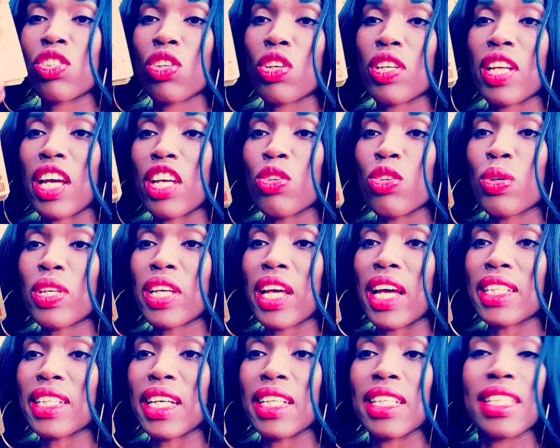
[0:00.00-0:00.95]
so that you
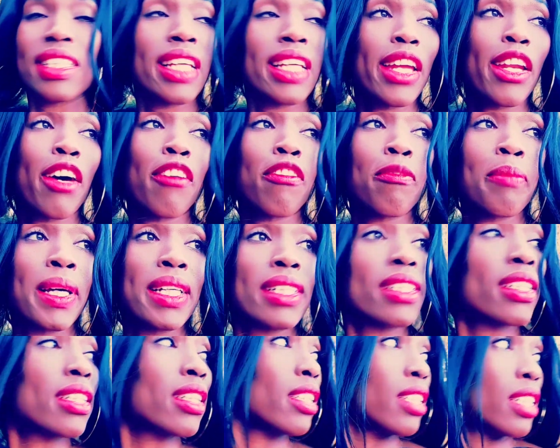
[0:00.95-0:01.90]
can get the Ten of
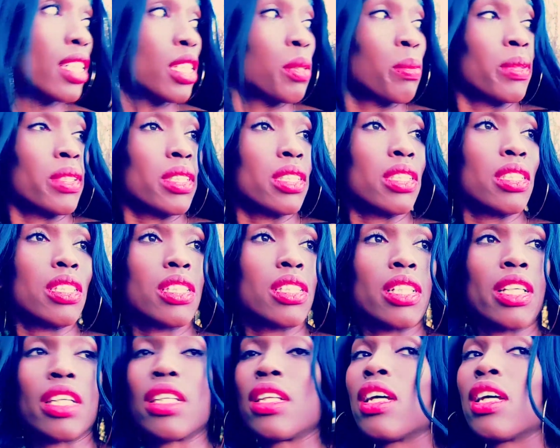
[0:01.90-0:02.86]
Pentacles for this
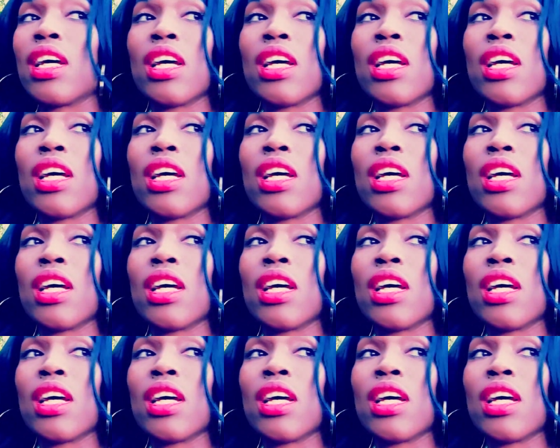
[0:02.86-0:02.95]
thing.